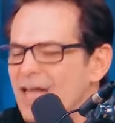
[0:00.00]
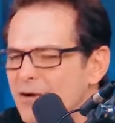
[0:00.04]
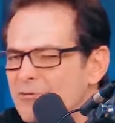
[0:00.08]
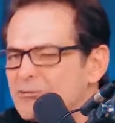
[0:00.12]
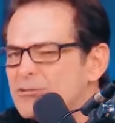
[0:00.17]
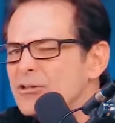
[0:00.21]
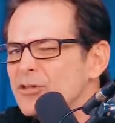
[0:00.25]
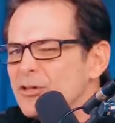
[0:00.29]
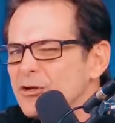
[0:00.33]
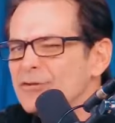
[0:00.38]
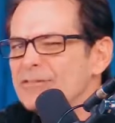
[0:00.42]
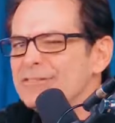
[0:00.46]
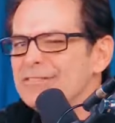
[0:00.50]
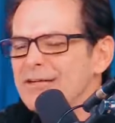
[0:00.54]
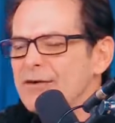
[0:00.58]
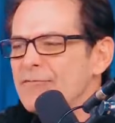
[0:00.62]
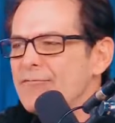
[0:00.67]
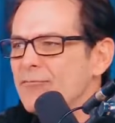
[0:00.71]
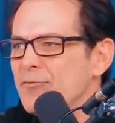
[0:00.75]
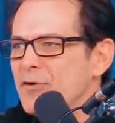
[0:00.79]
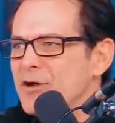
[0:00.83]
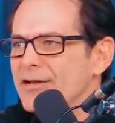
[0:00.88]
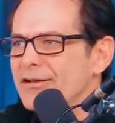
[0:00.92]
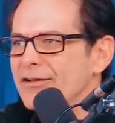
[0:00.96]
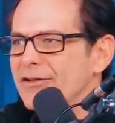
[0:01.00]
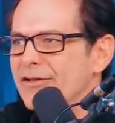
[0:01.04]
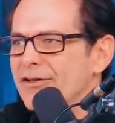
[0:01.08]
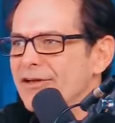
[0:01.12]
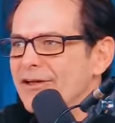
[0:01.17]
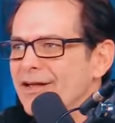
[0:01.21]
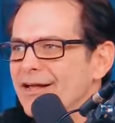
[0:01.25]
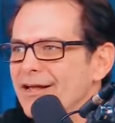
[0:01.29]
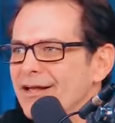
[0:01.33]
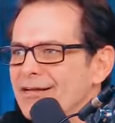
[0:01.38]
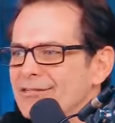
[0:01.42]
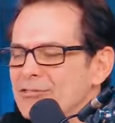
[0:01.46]
So that was a little different.
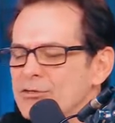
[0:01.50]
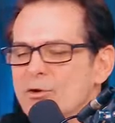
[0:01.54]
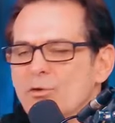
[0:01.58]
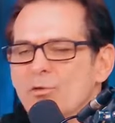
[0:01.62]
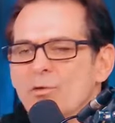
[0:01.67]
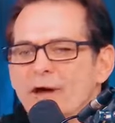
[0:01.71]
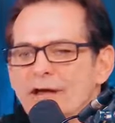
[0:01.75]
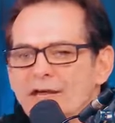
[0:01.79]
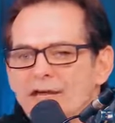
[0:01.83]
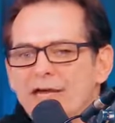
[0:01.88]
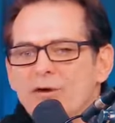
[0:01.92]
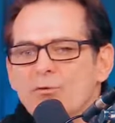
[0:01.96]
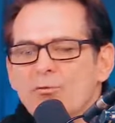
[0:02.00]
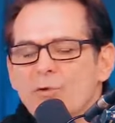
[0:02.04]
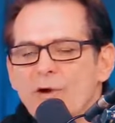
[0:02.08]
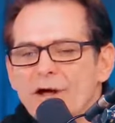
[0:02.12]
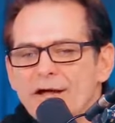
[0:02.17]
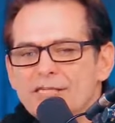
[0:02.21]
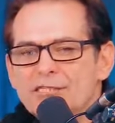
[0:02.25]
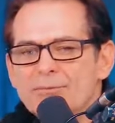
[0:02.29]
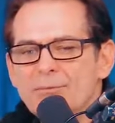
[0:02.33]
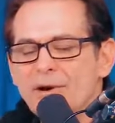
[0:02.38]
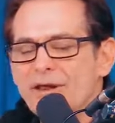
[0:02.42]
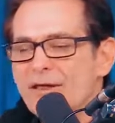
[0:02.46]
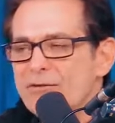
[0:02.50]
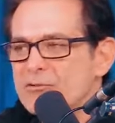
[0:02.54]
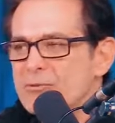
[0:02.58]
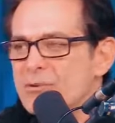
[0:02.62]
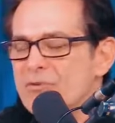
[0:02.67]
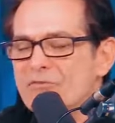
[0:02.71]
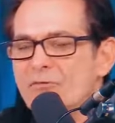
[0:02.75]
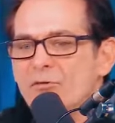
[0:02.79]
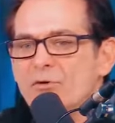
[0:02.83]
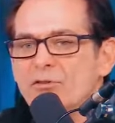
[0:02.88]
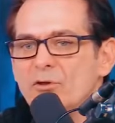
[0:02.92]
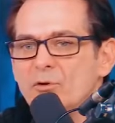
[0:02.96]
So the way he raised money, that was
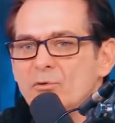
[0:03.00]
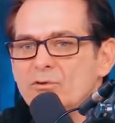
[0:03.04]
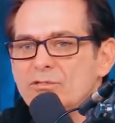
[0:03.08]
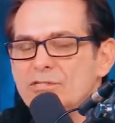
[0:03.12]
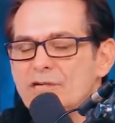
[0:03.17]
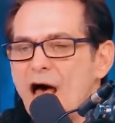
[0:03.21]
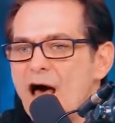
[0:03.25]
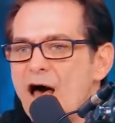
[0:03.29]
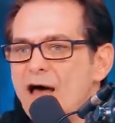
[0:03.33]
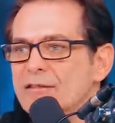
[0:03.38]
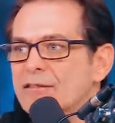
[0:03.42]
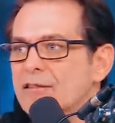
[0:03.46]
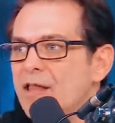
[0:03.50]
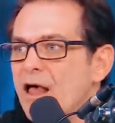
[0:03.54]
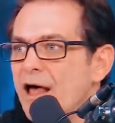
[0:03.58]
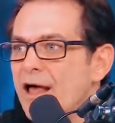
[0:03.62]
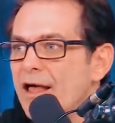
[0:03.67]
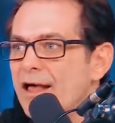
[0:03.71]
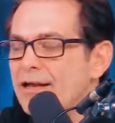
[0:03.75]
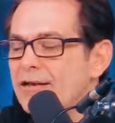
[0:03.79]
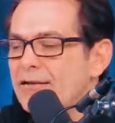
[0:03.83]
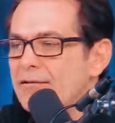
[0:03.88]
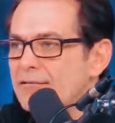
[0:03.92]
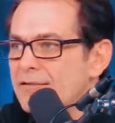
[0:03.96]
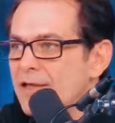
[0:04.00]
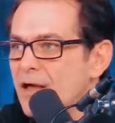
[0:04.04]
before there was online.